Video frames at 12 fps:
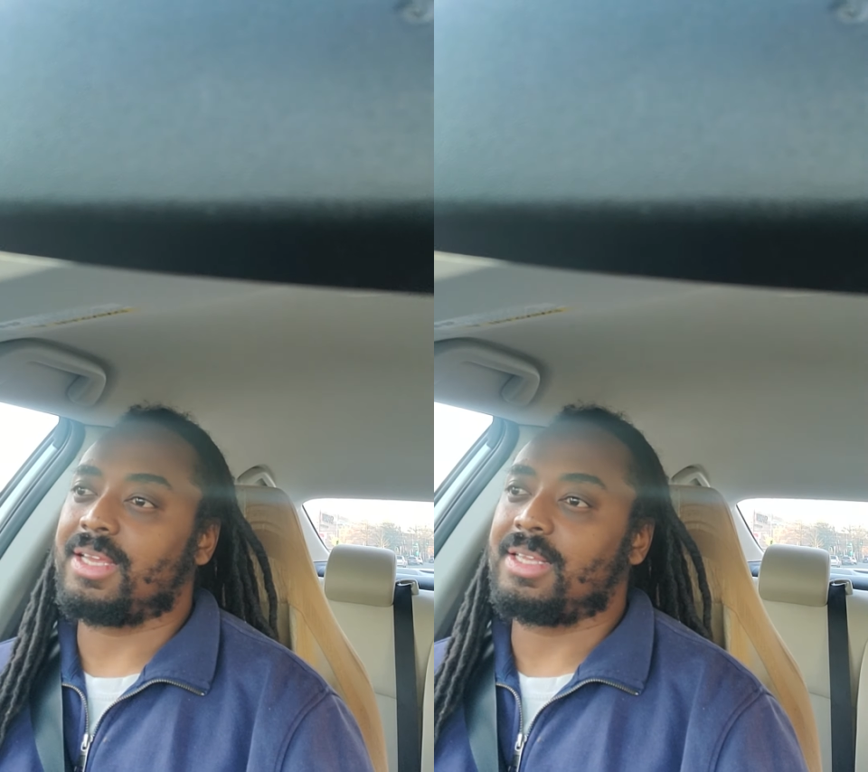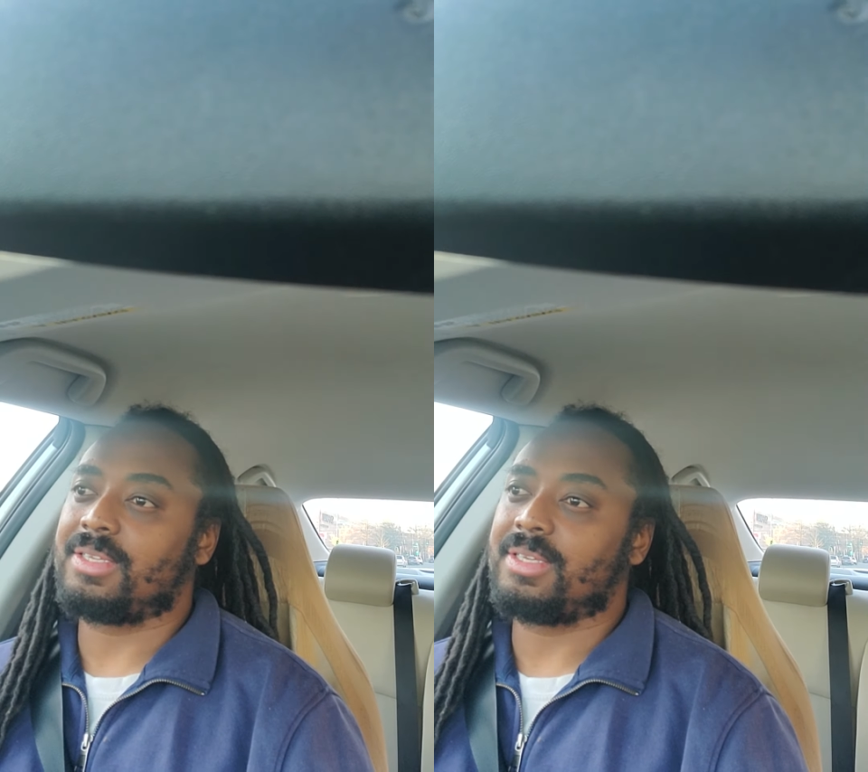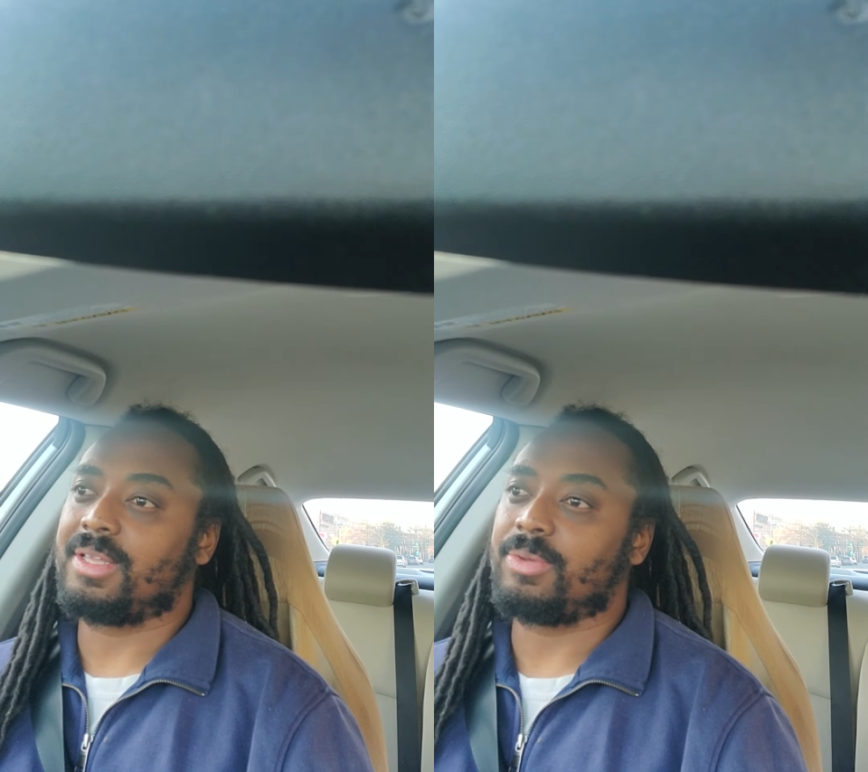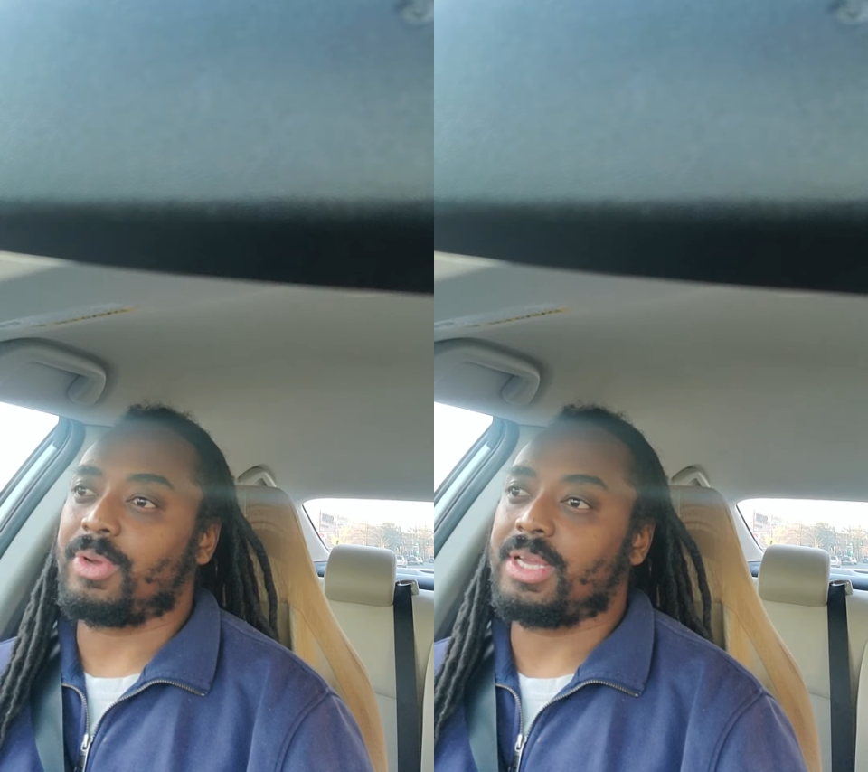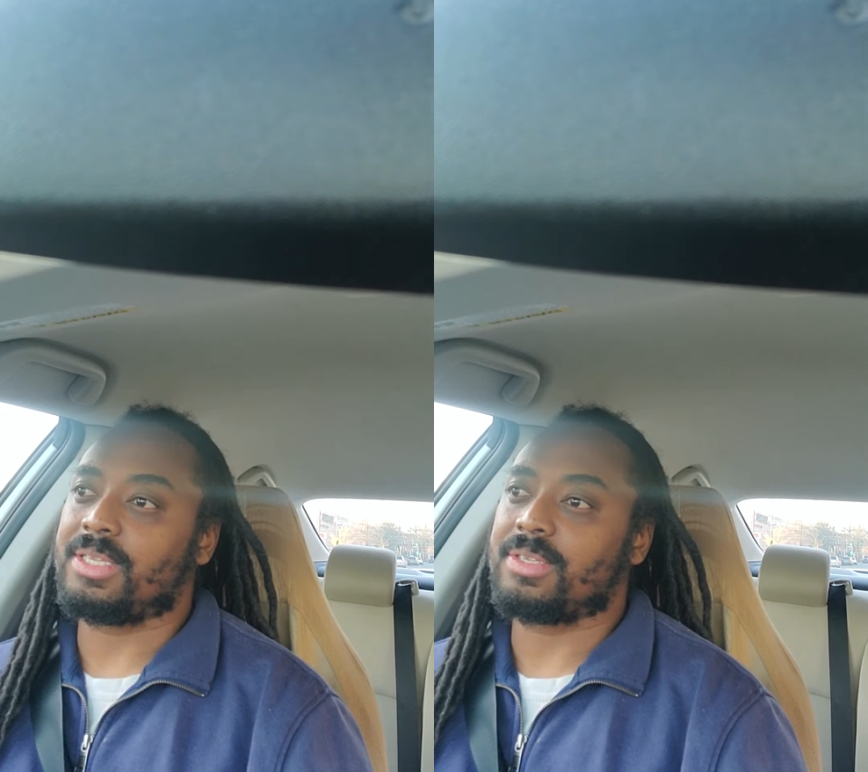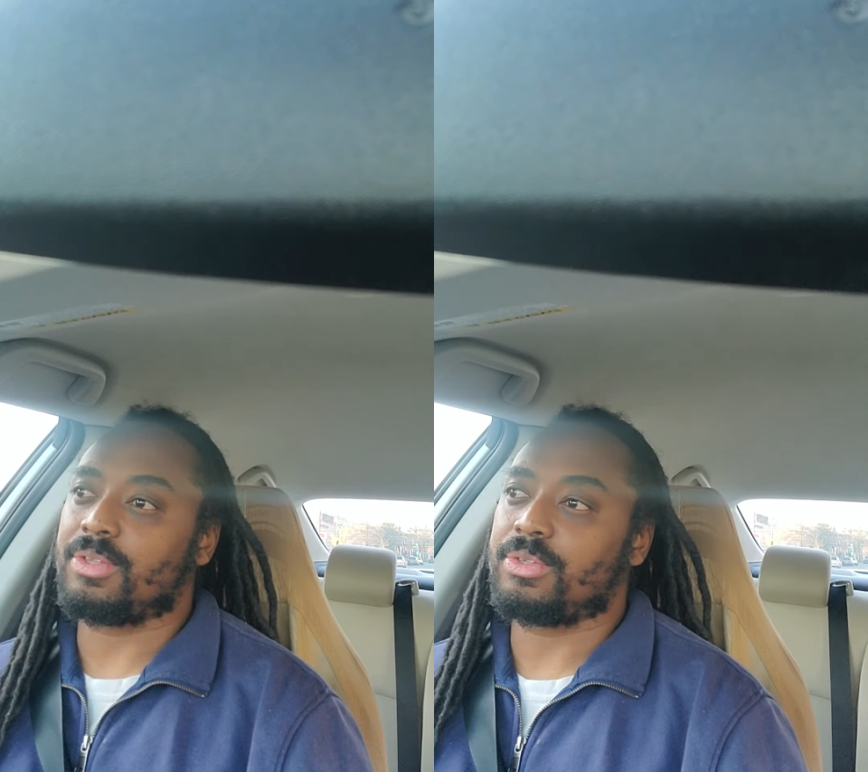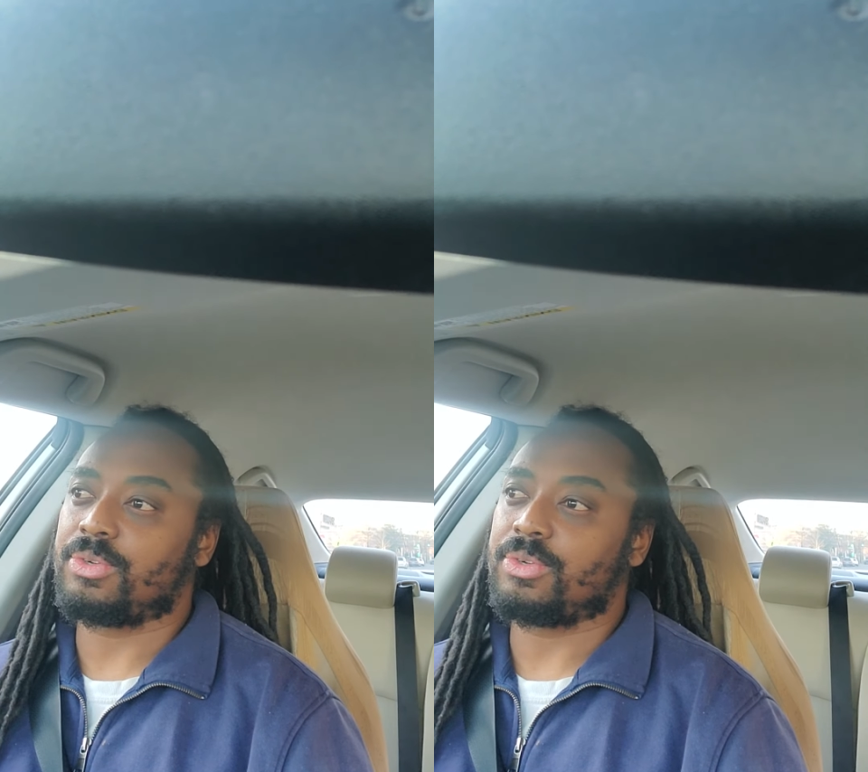into the ways and the